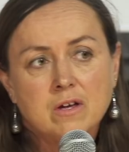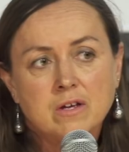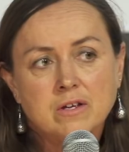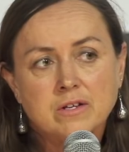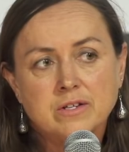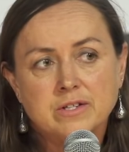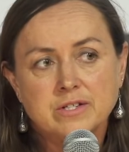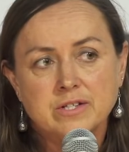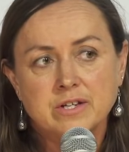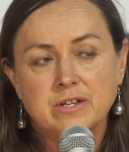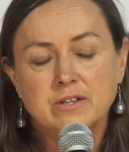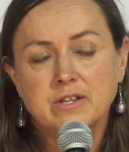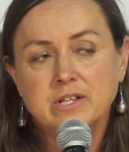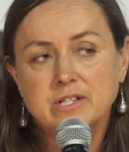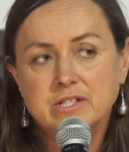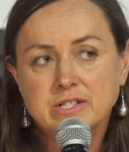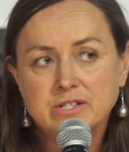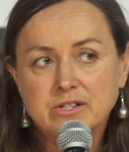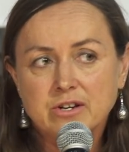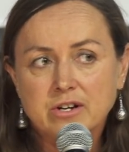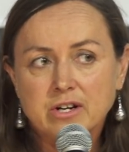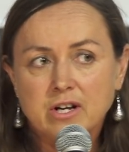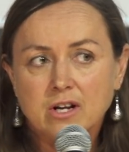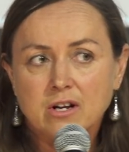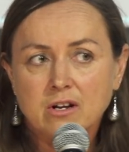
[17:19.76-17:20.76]
So there's
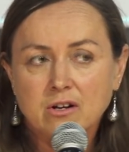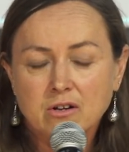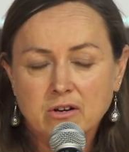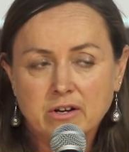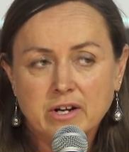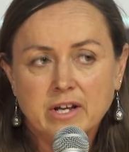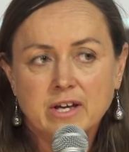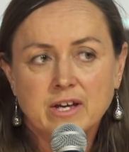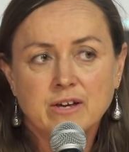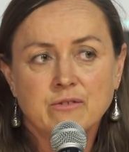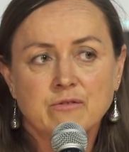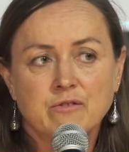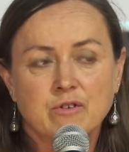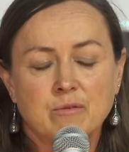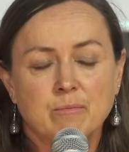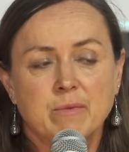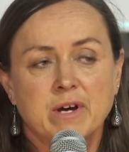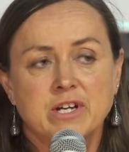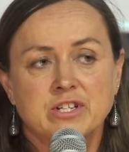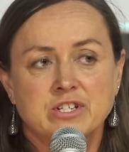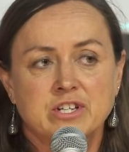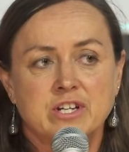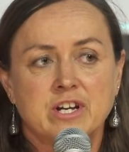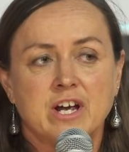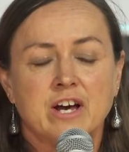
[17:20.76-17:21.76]
not a lot of
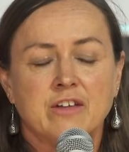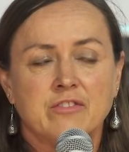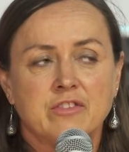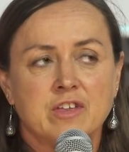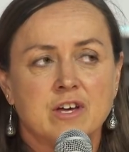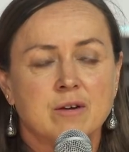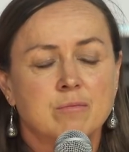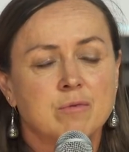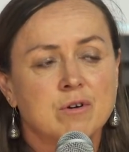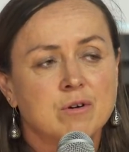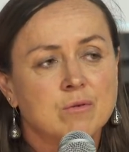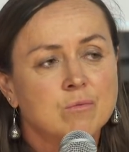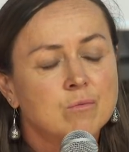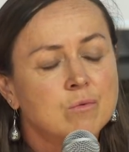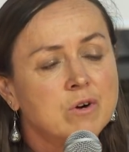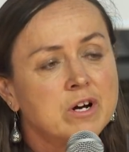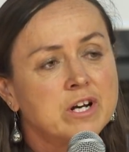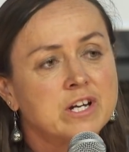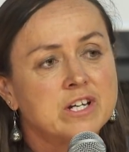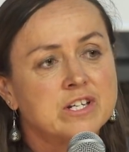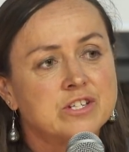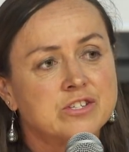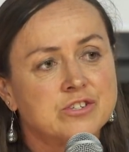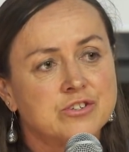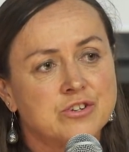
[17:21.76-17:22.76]
information out there, but what
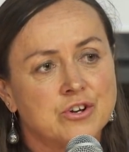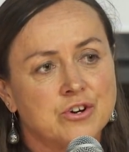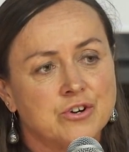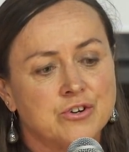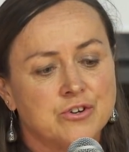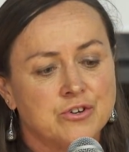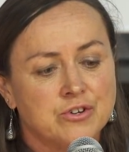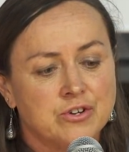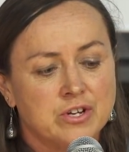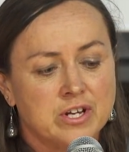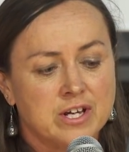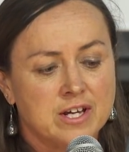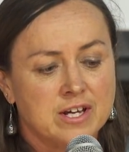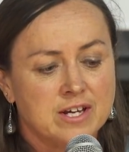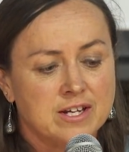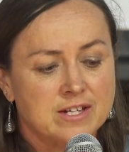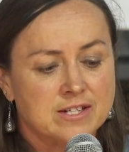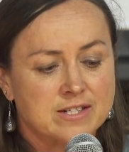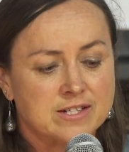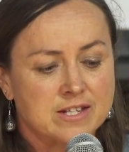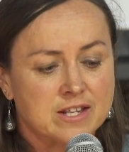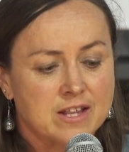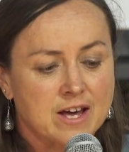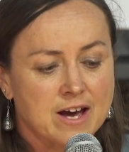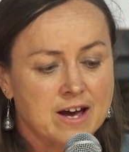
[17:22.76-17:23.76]
is known
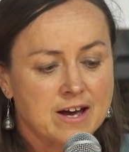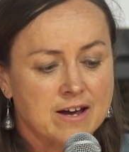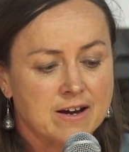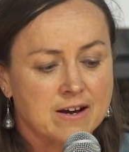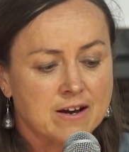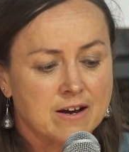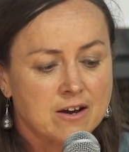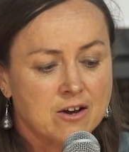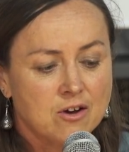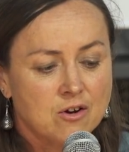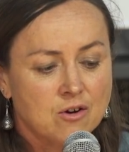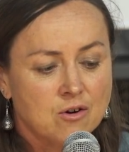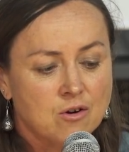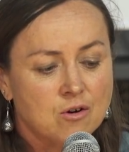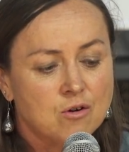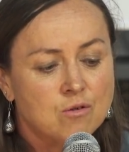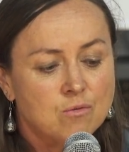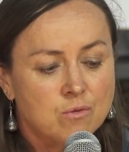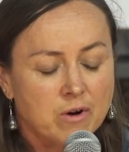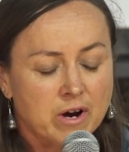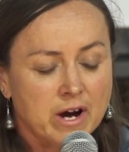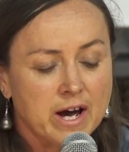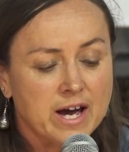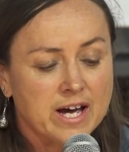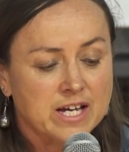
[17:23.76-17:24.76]
is that, or
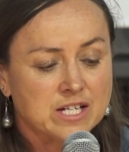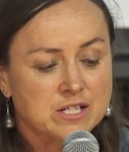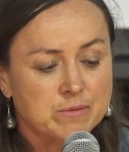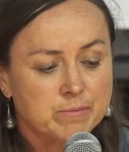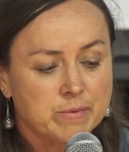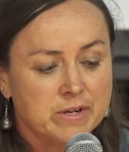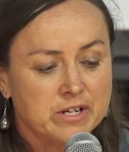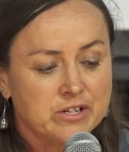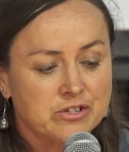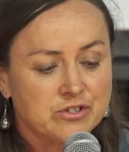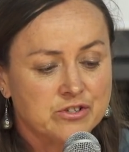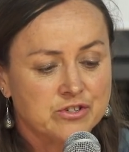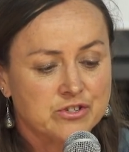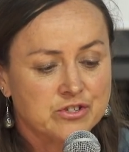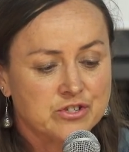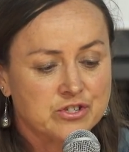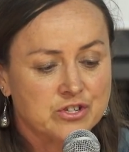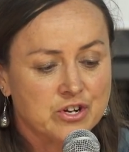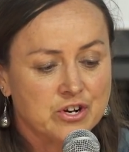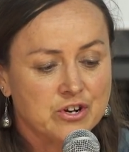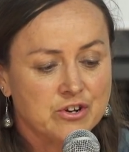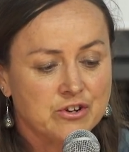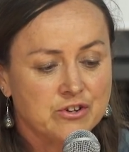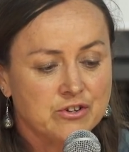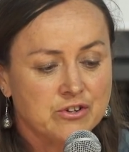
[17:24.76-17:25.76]
what has been
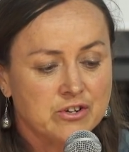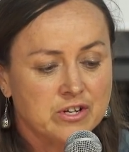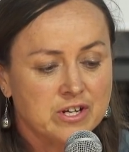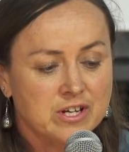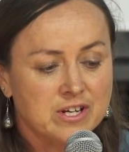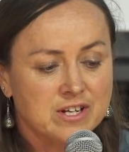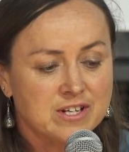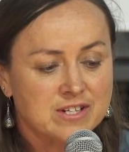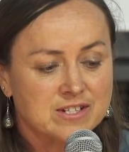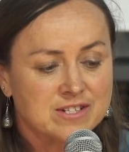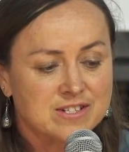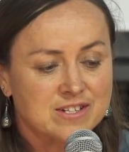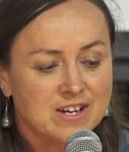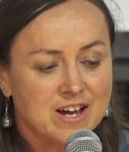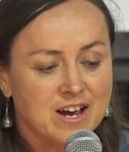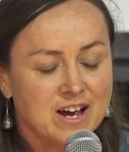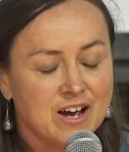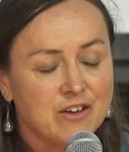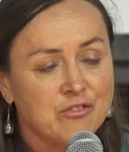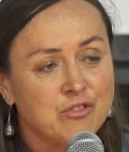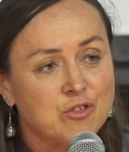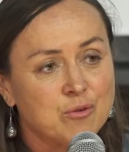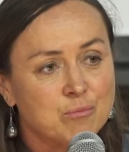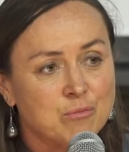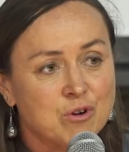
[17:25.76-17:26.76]
shown is,
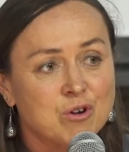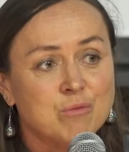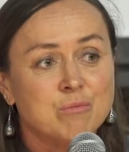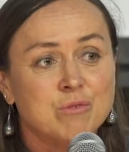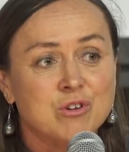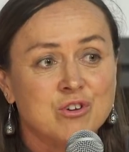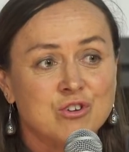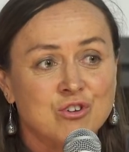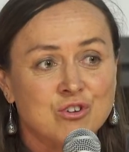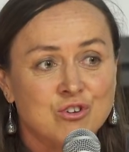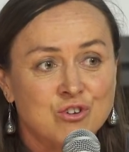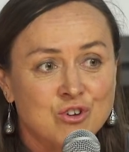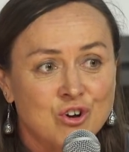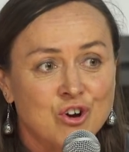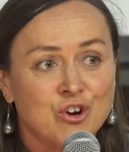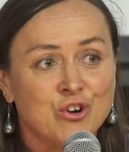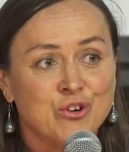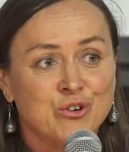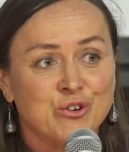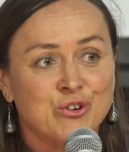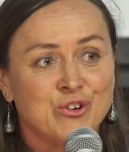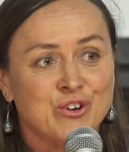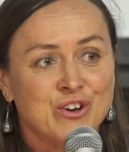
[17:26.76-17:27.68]
at the moment, no.